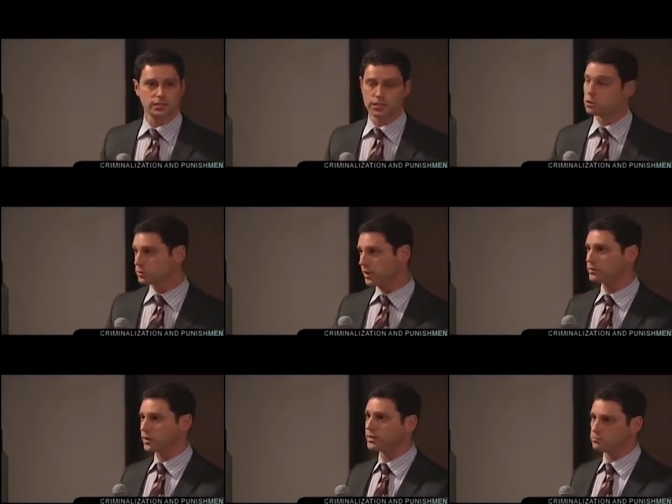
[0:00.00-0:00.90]
You don't
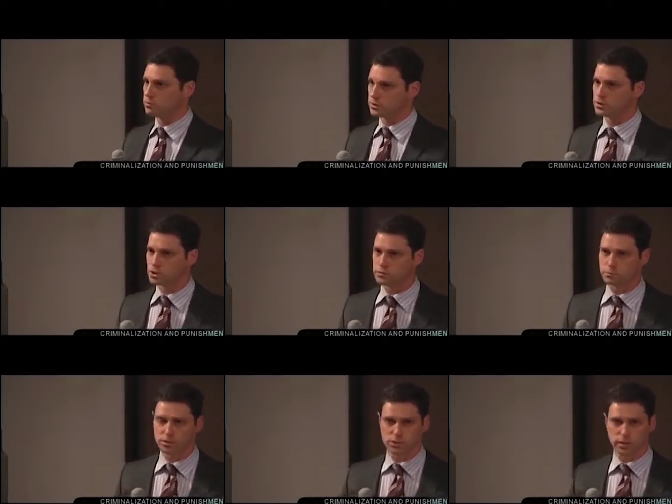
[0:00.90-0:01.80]
get that when you're serving
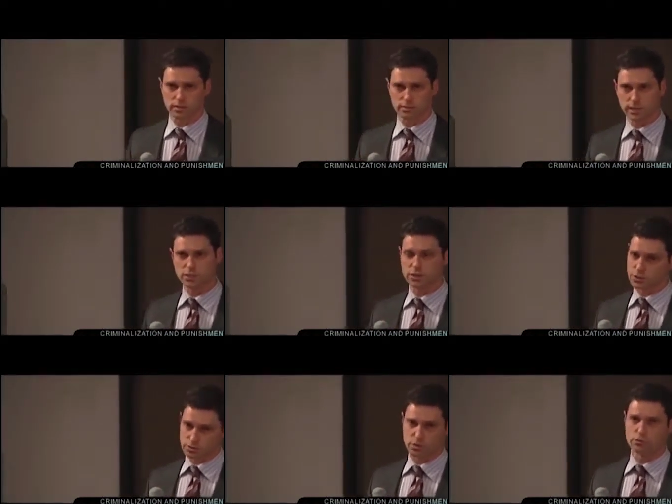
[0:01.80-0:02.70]
pretrial detention,
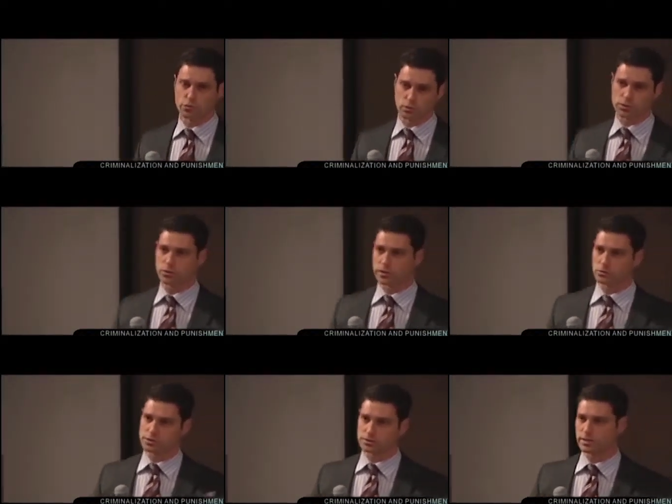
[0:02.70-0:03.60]
so the 2-for-1 credit
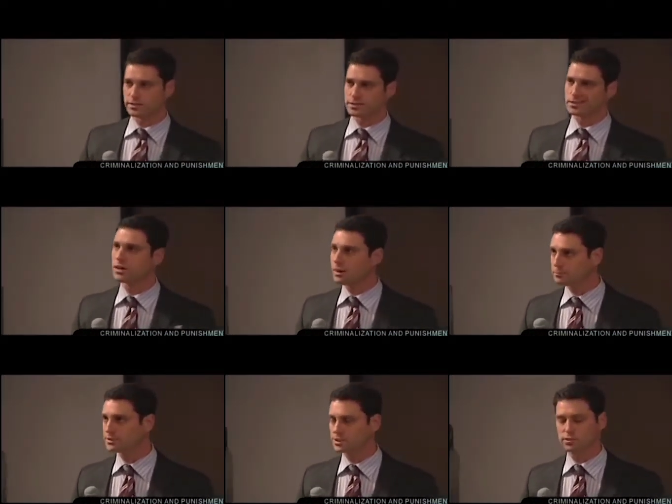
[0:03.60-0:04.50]
was intended to
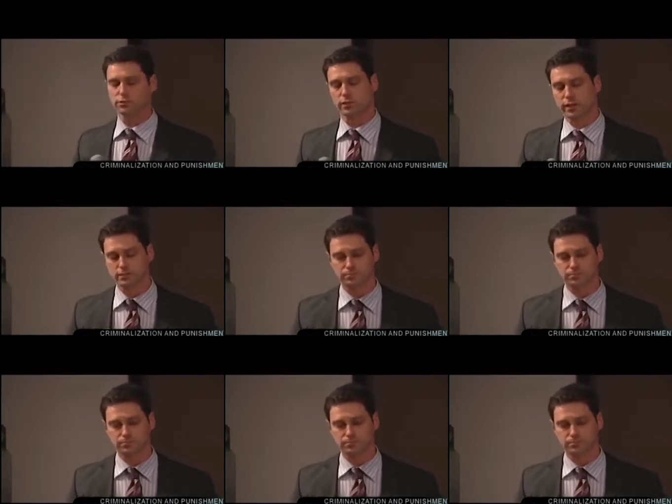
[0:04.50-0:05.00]
compensate for that.